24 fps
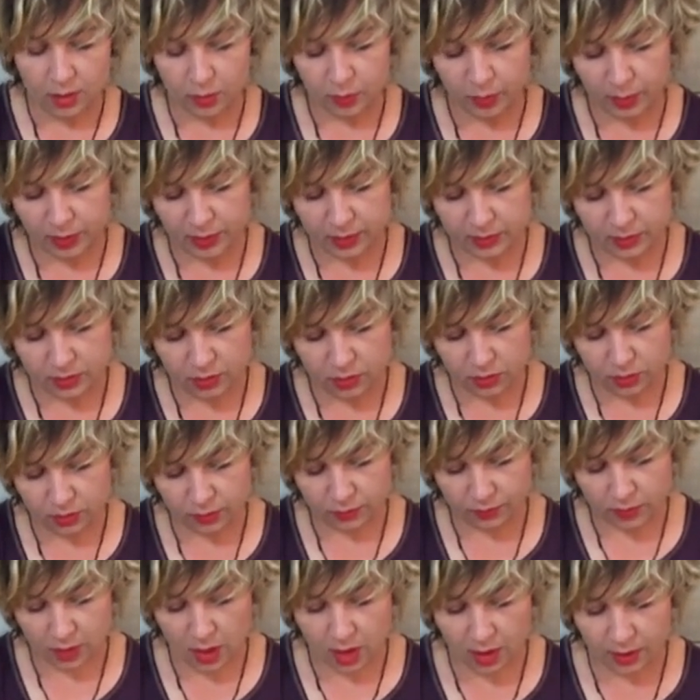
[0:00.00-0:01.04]
pieces
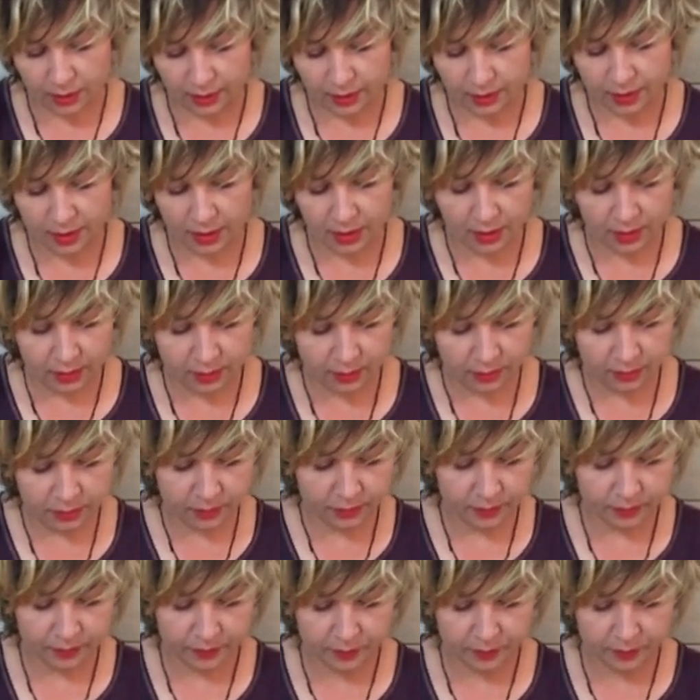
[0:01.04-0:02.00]
of onion